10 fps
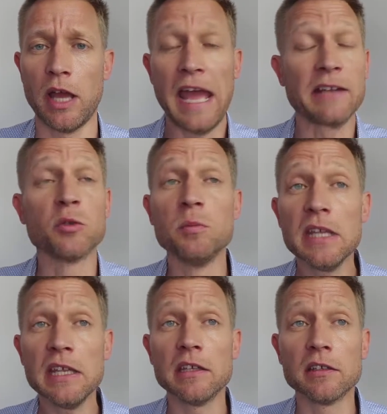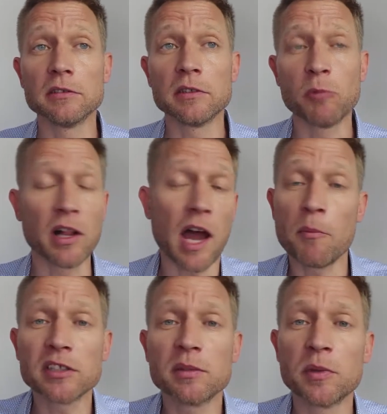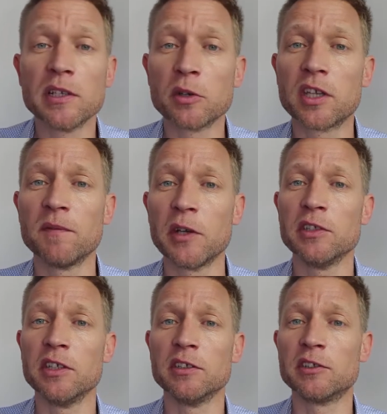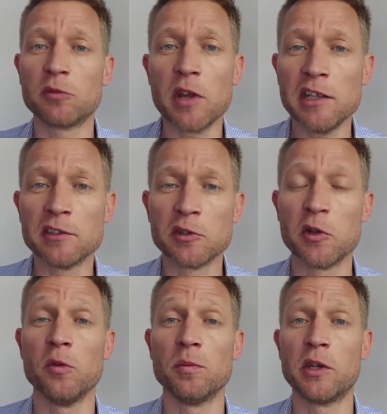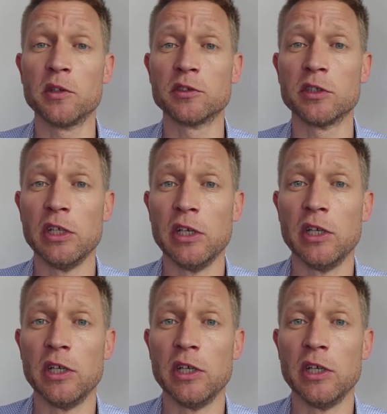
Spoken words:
And to me, well, I must have been looking very strange, you know, because